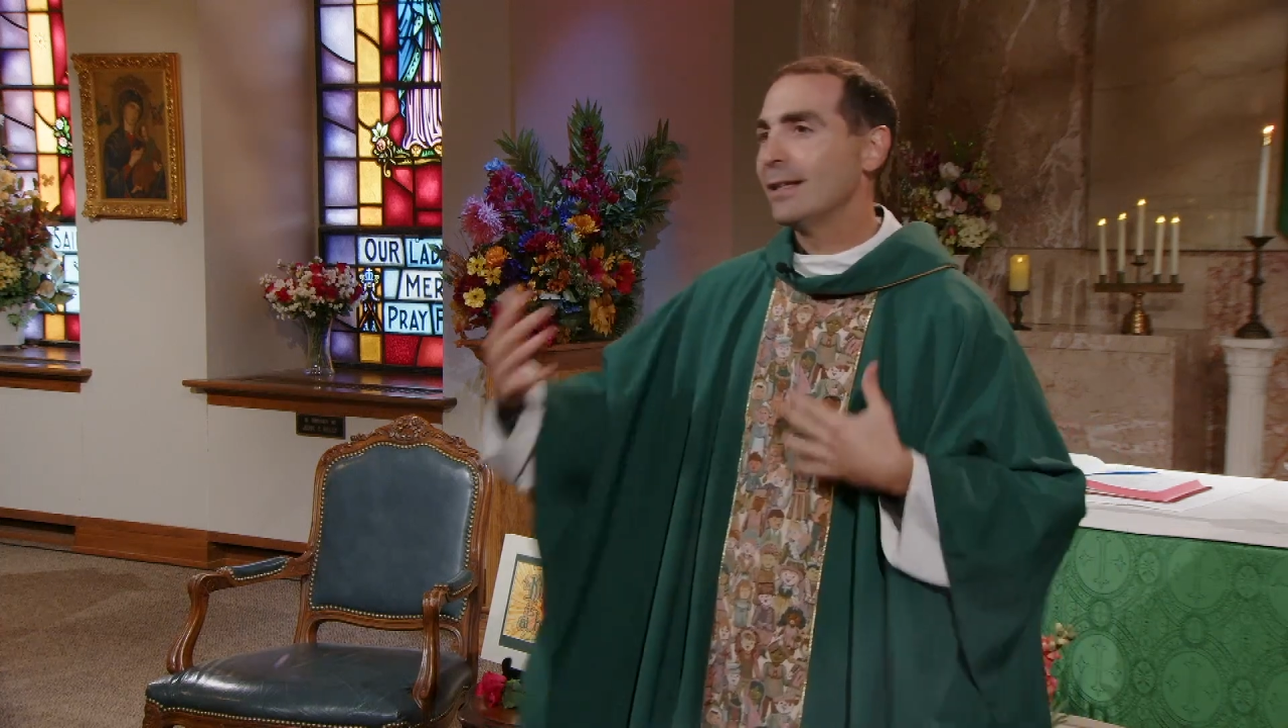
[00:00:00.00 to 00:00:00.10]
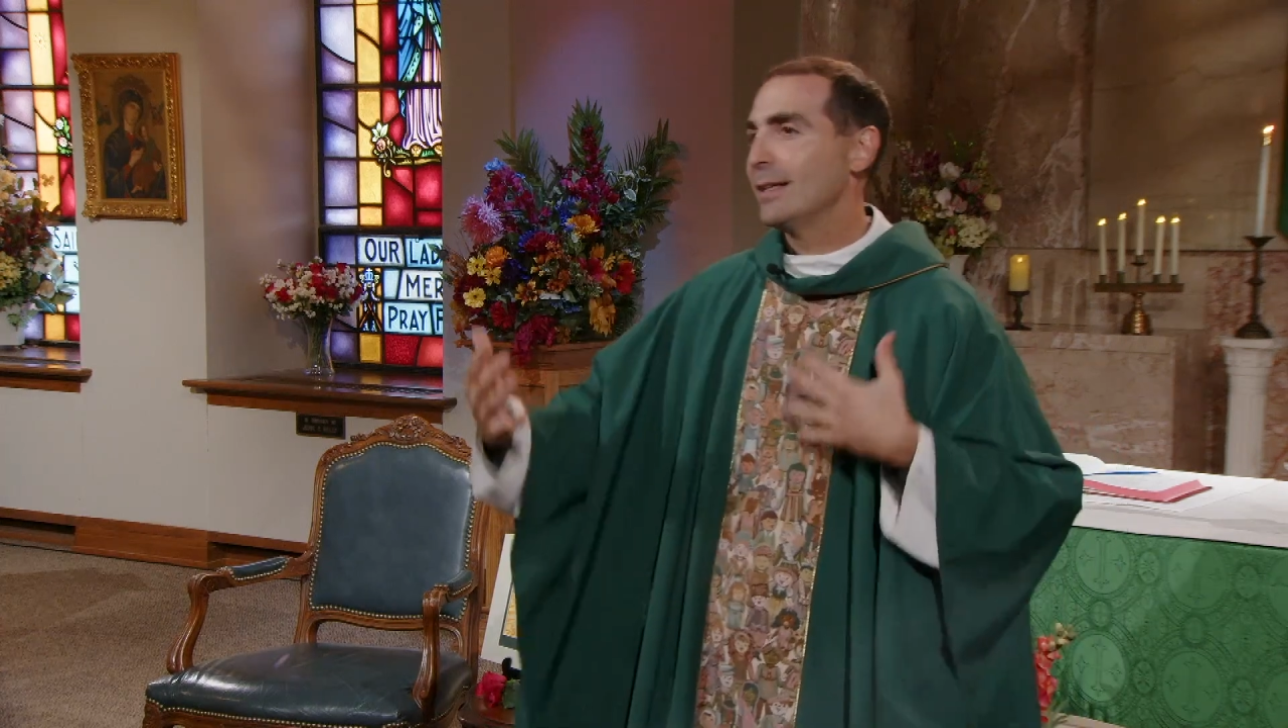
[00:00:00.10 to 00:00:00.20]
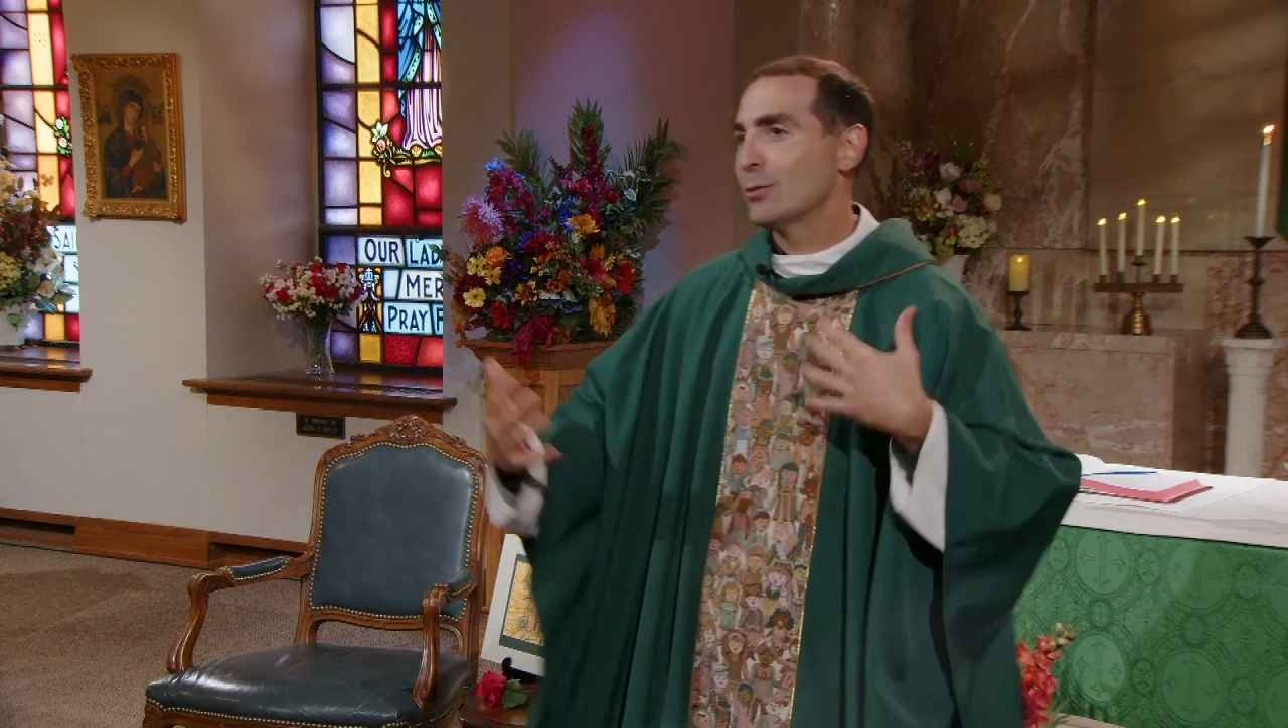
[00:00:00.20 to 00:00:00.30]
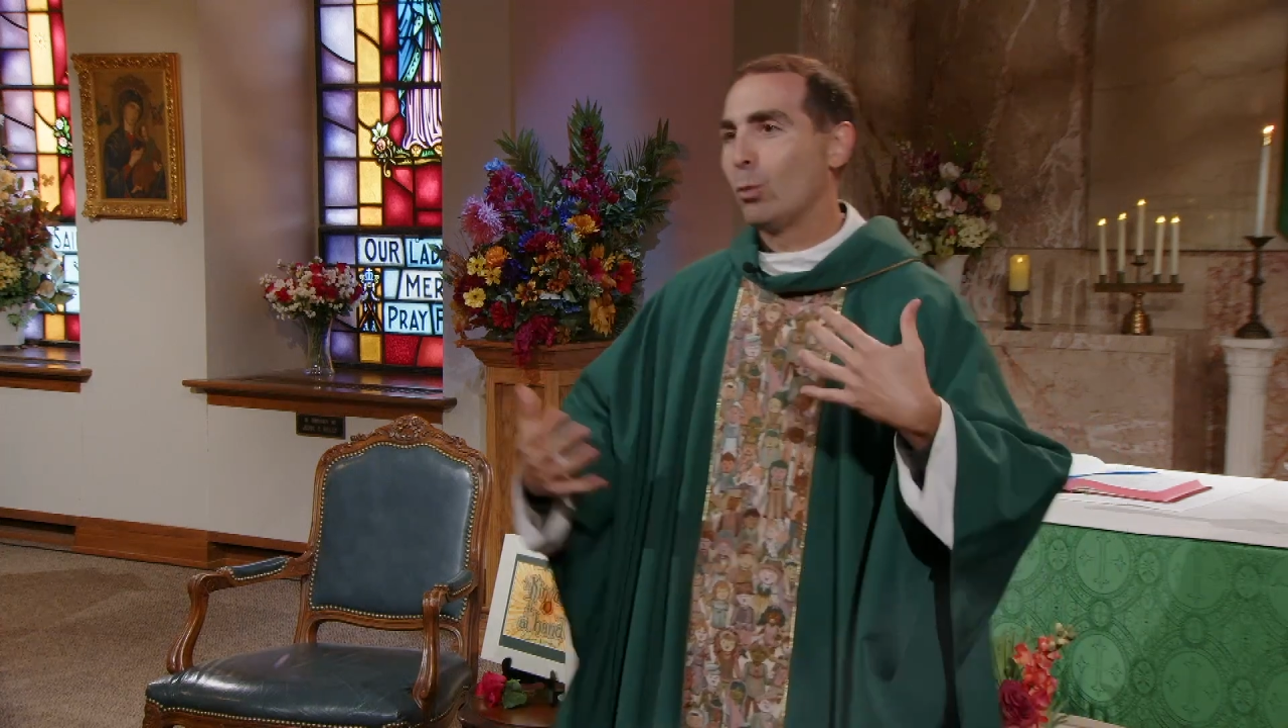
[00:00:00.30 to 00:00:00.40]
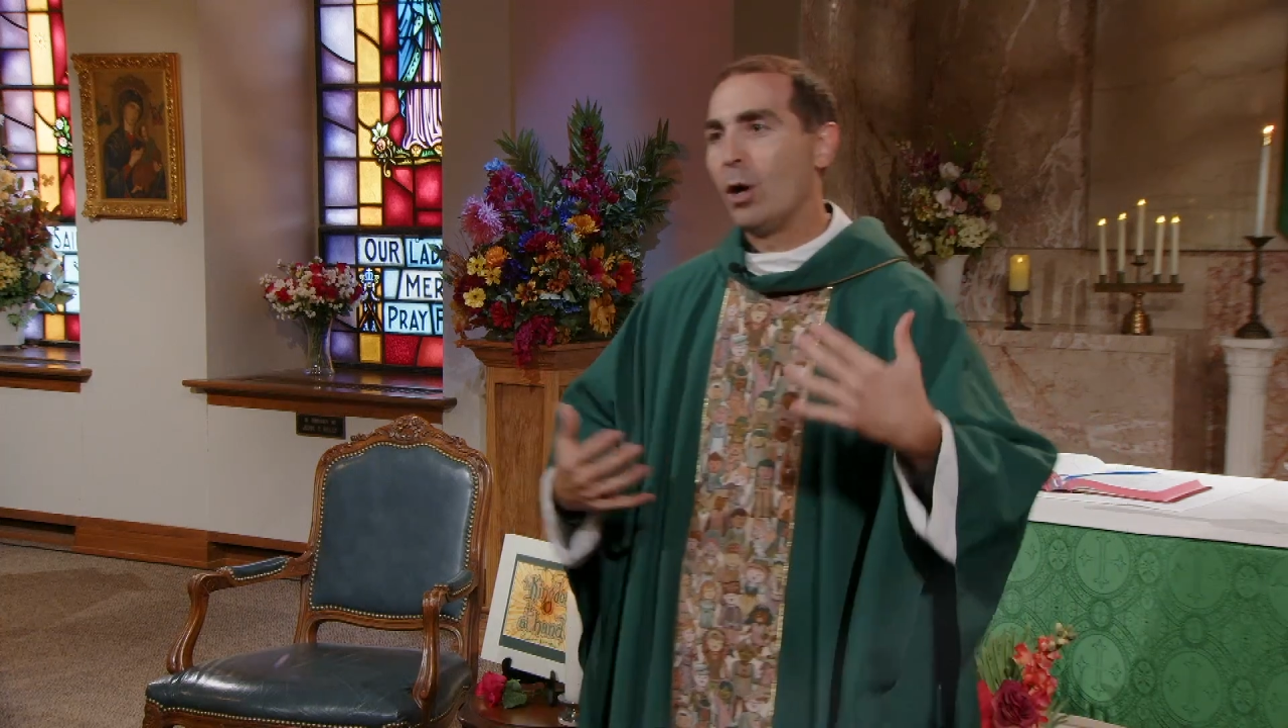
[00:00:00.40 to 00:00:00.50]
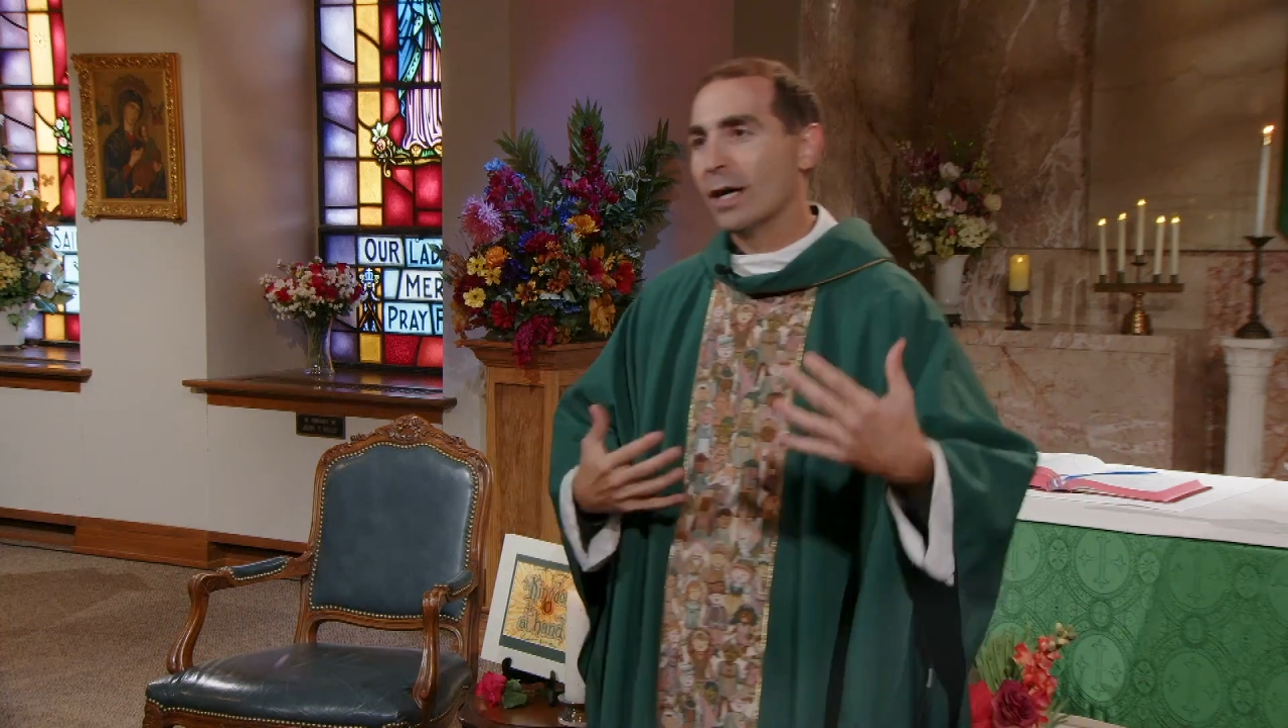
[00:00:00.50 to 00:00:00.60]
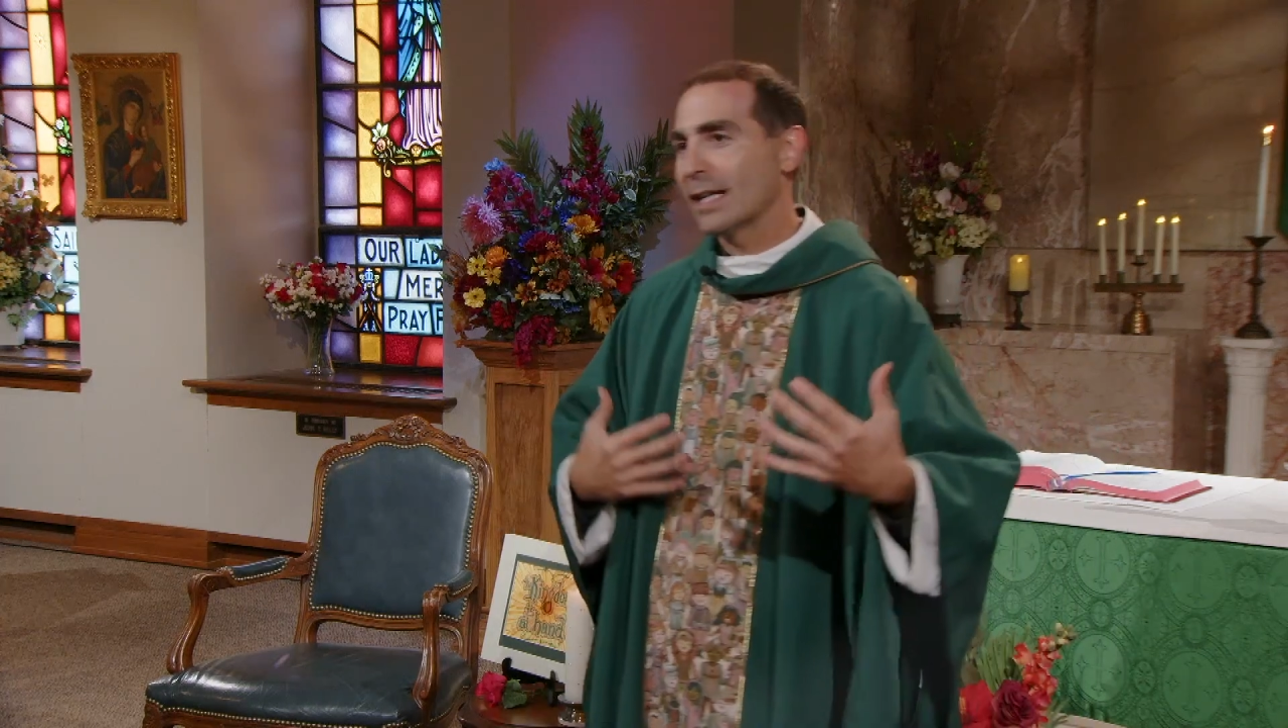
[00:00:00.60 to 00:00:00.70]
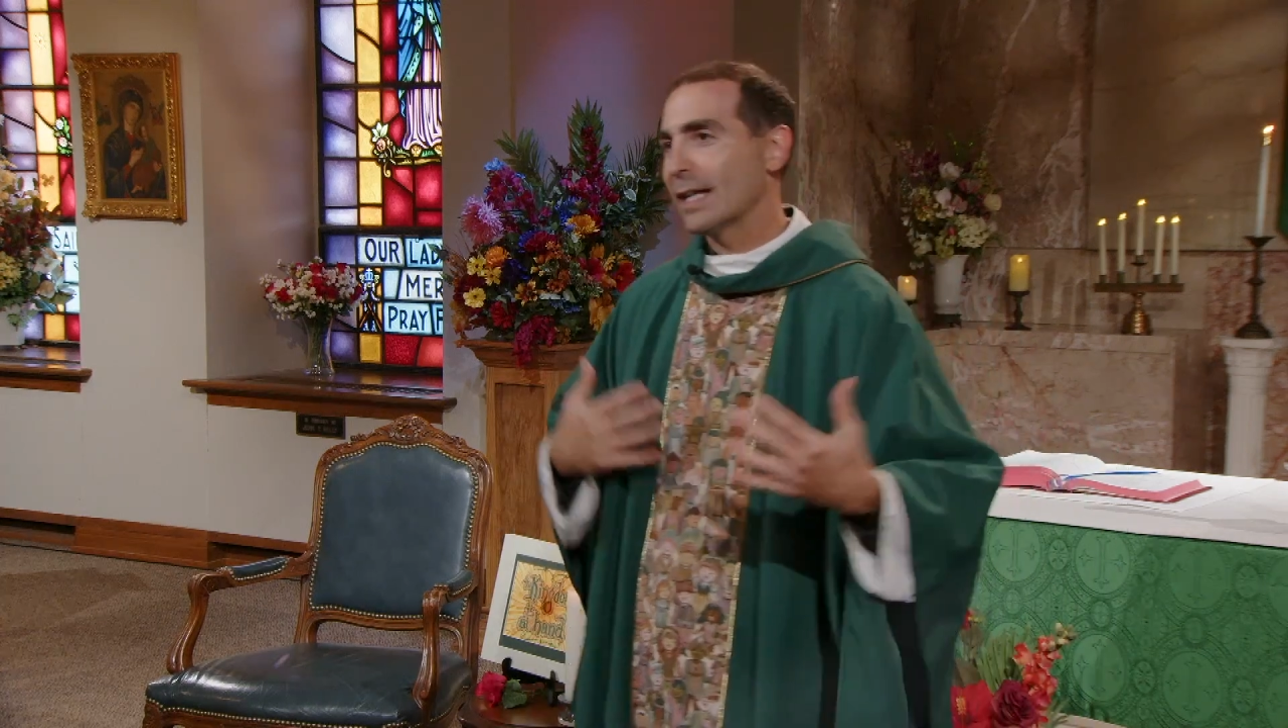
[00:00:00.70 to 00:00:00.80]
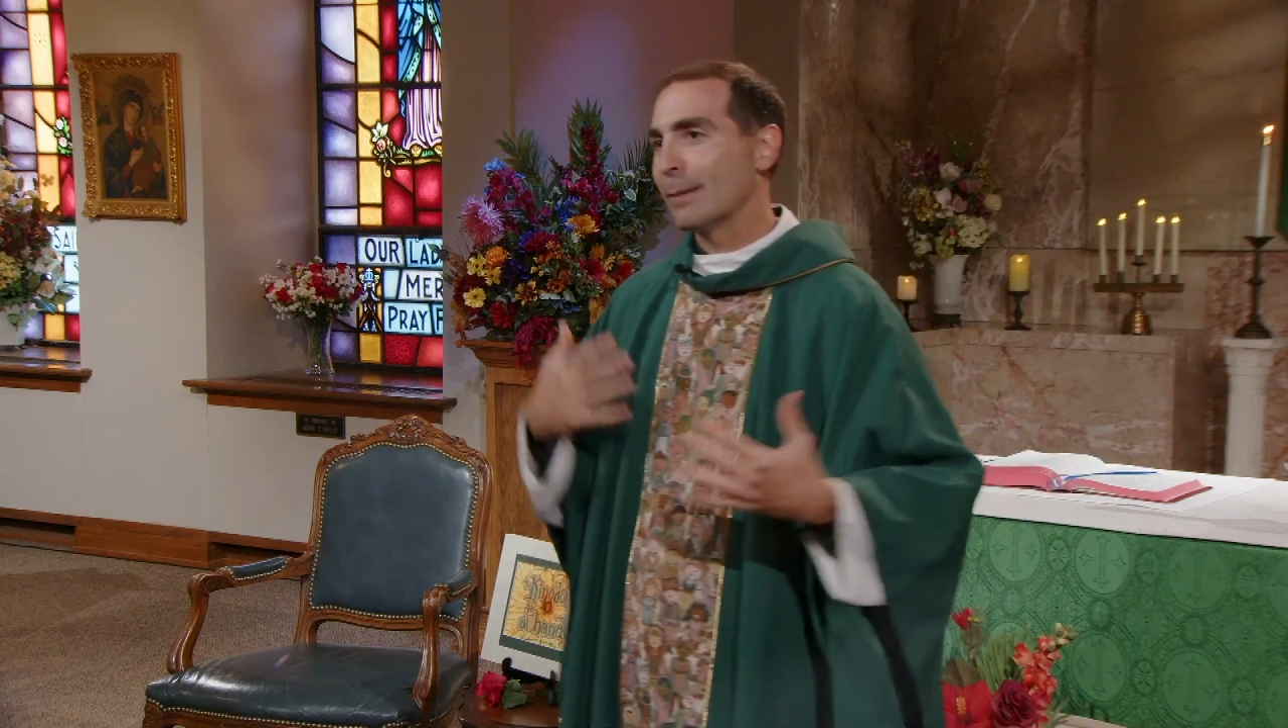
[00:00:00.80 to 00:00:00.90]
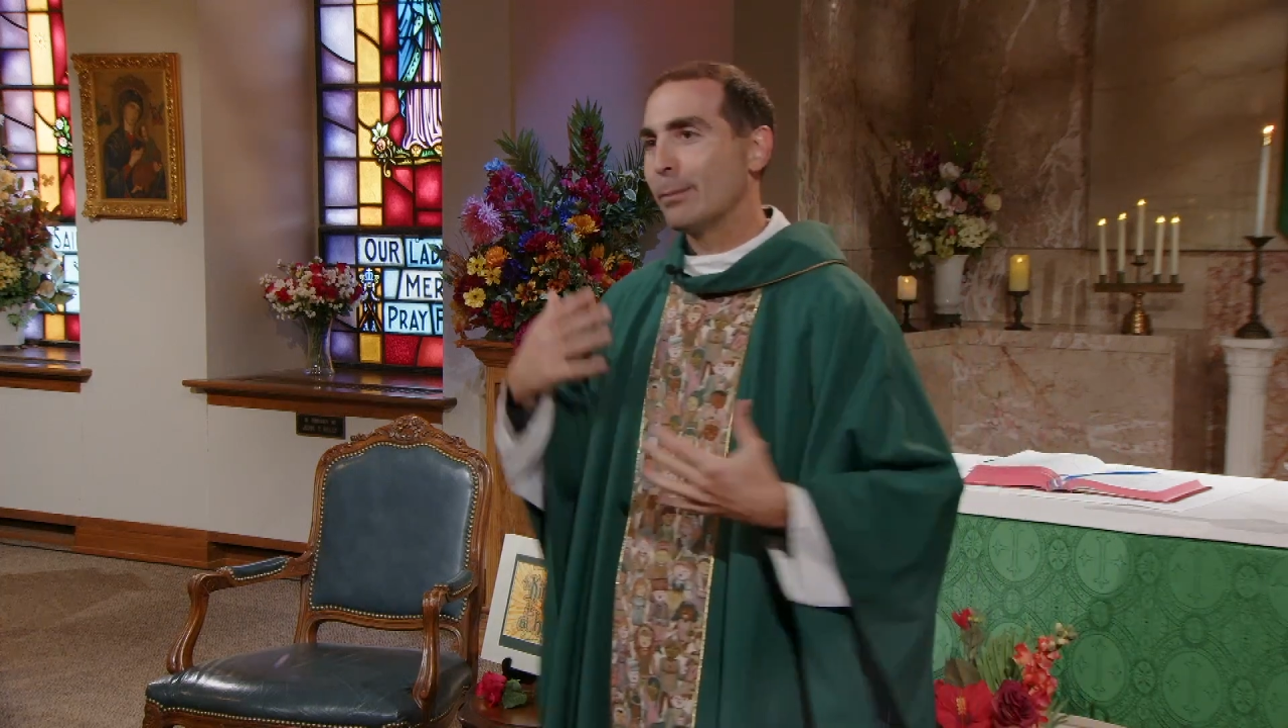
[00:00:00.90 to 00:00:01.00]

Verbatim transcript: is walking